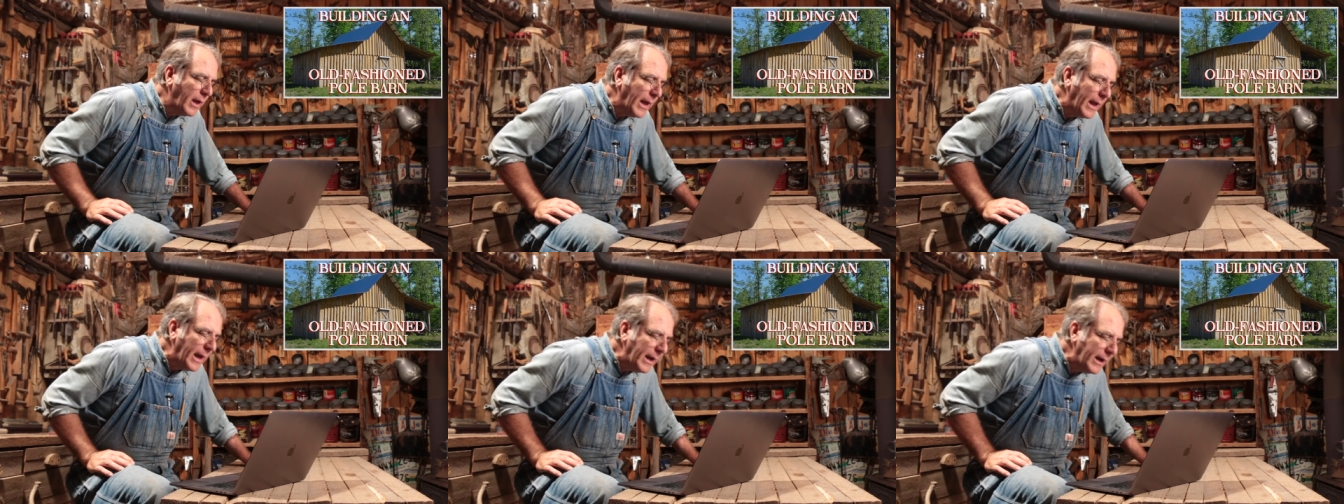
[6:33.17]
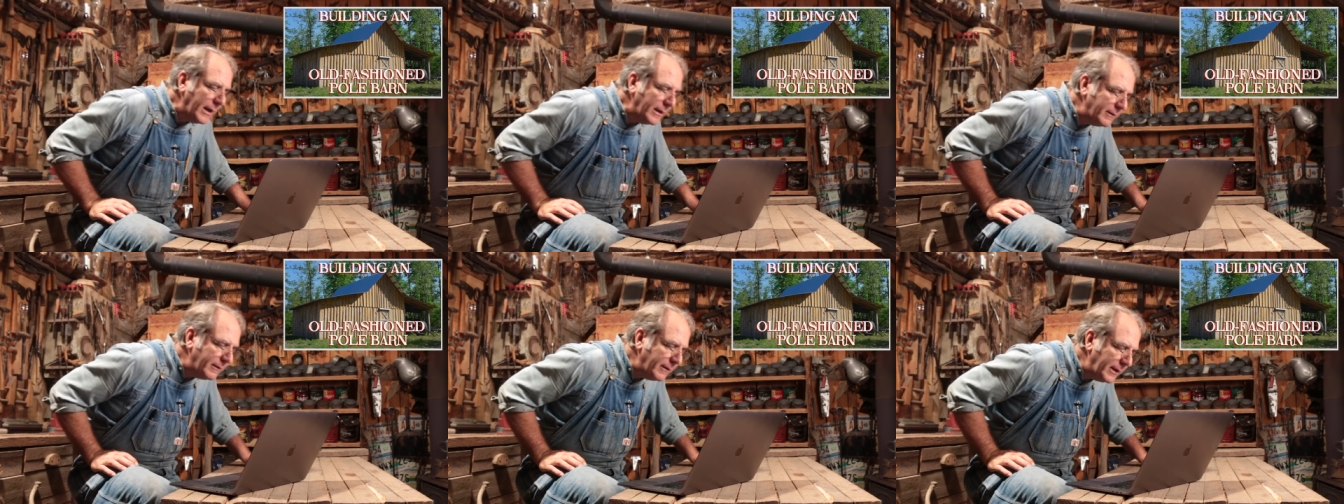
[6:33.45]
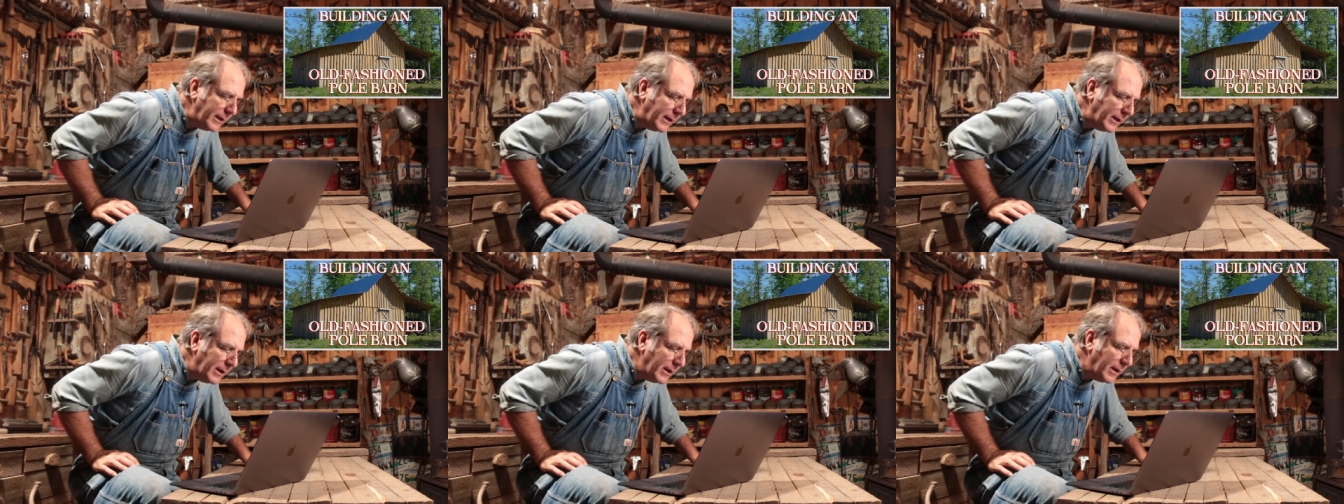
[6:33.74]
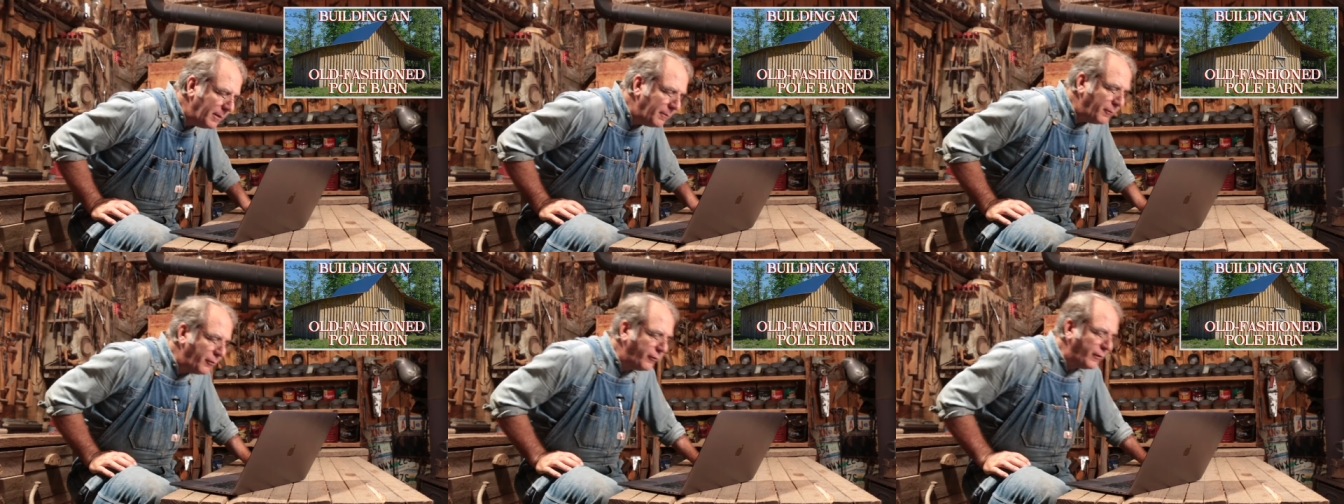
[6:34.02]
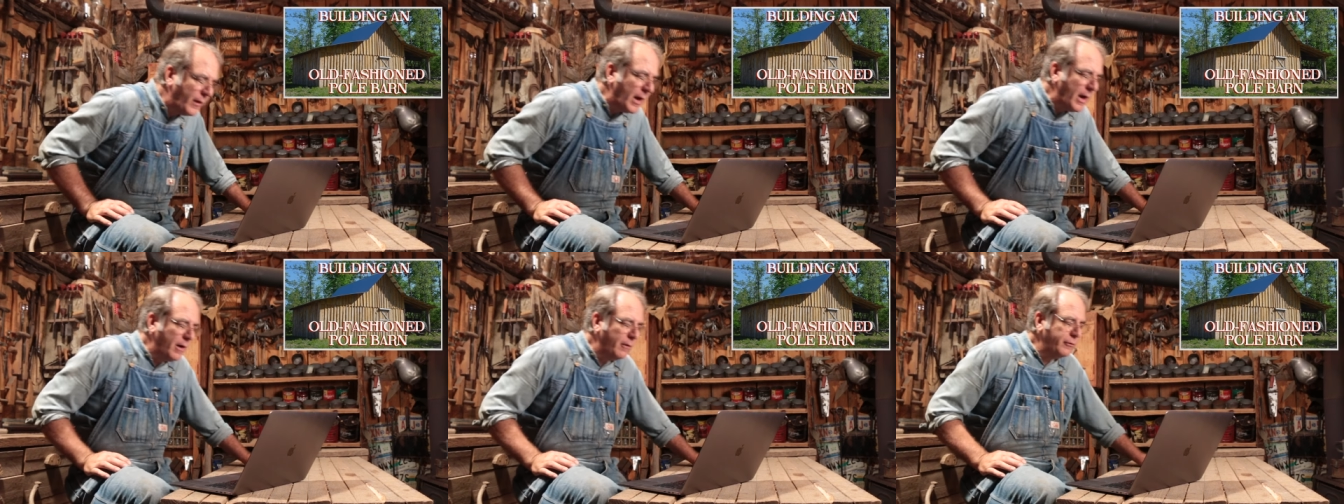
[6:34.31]
ADM
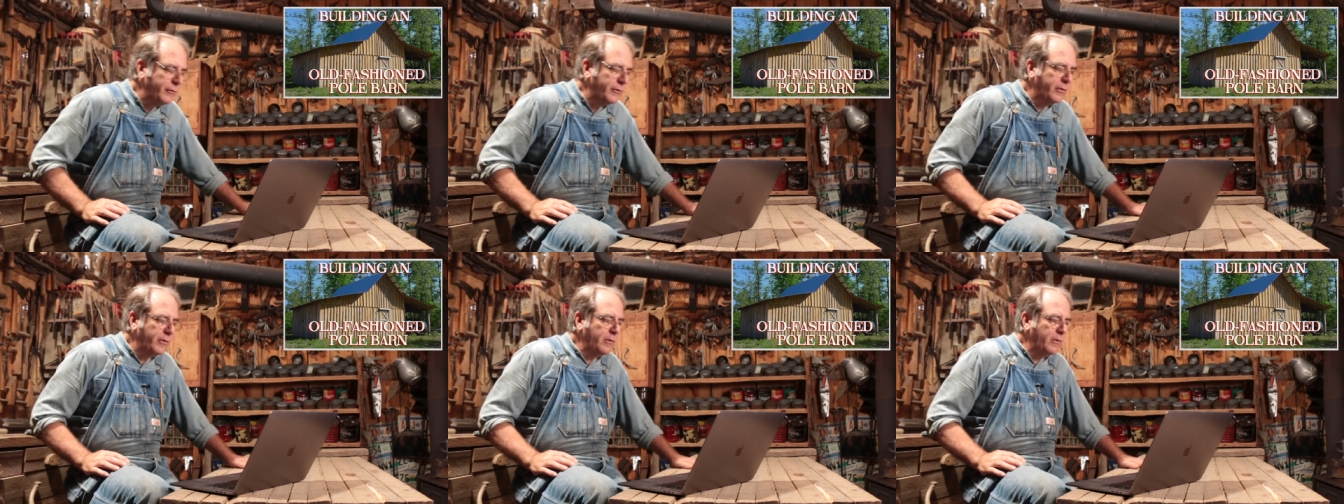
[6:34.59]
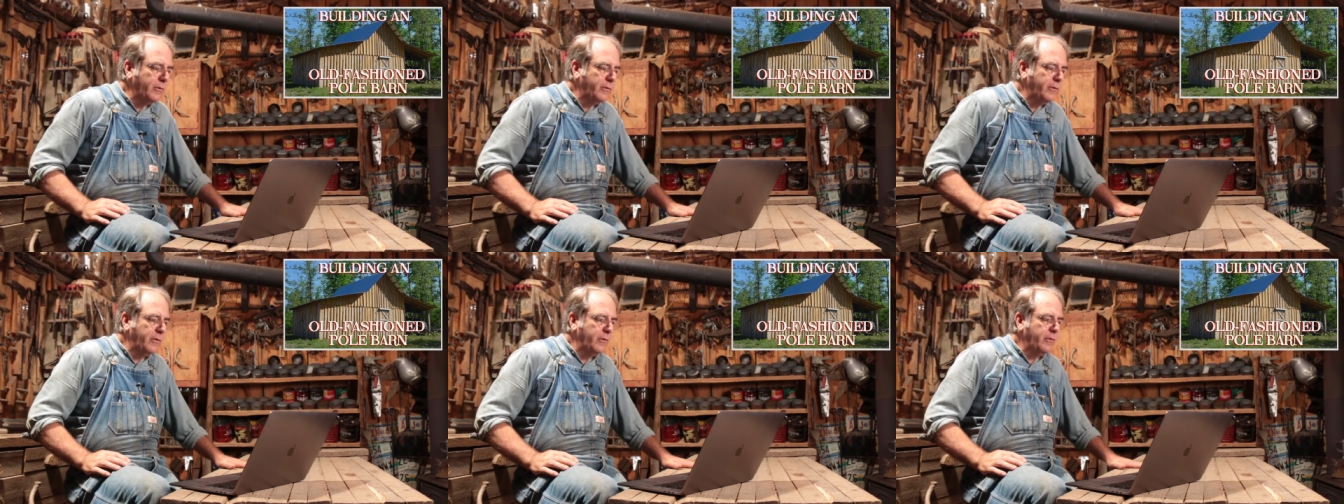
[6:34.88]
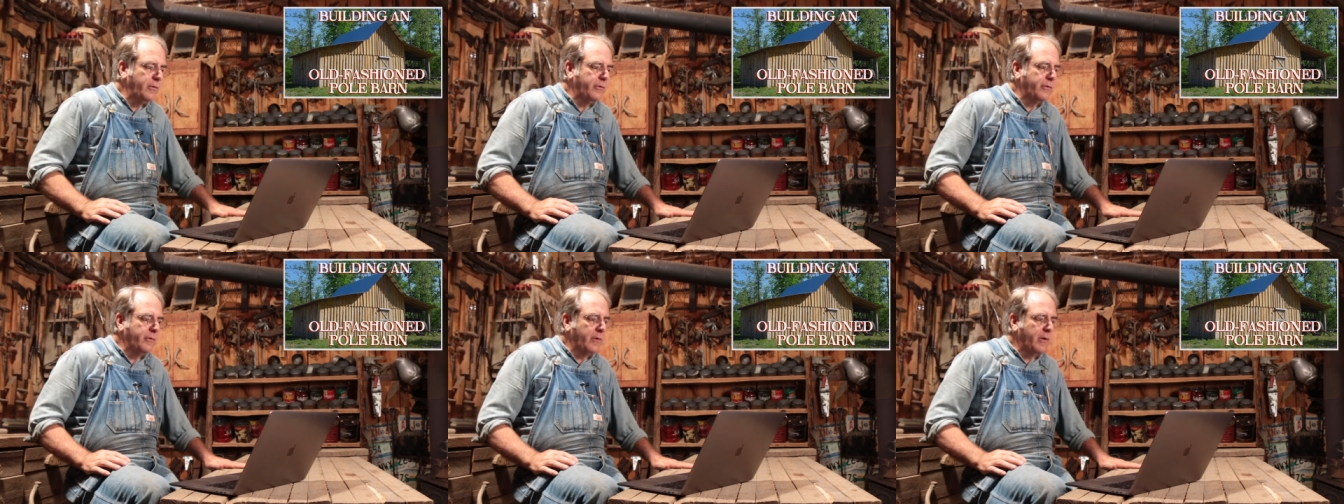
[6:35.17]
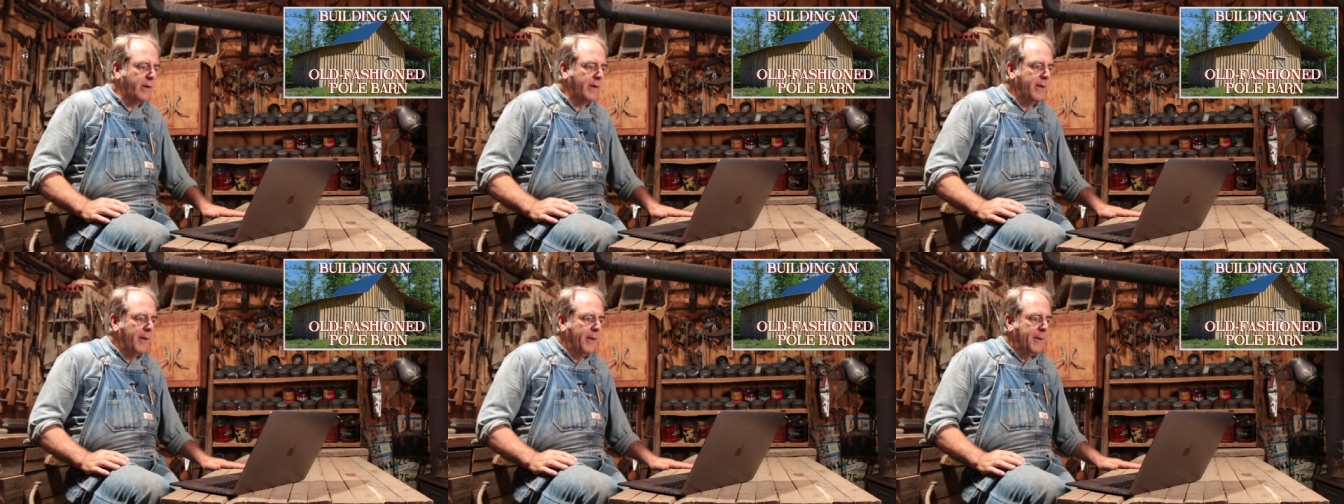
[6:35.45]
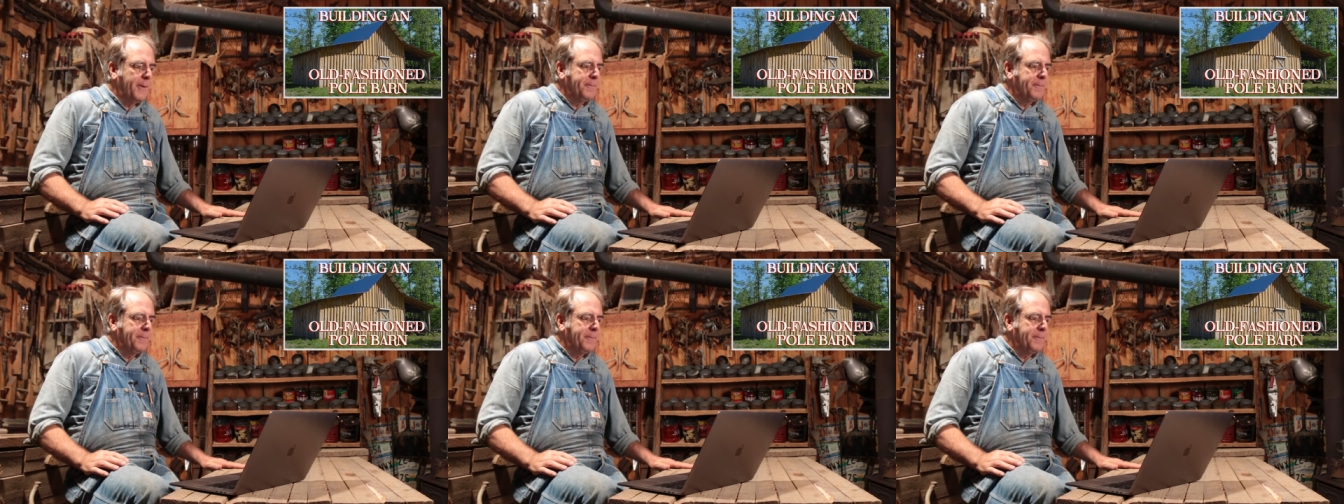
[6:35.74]
5223.